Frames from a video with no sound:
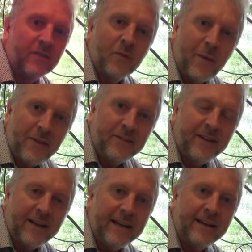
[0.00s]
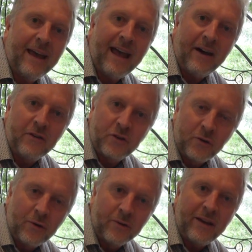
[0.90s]
So weather sealing our
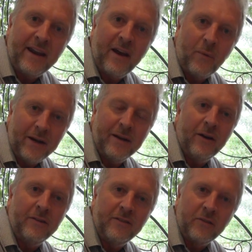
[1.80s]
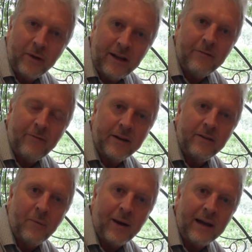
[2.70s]
doors and our windows is a really
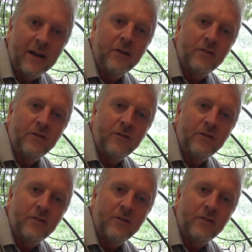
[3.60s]
effective way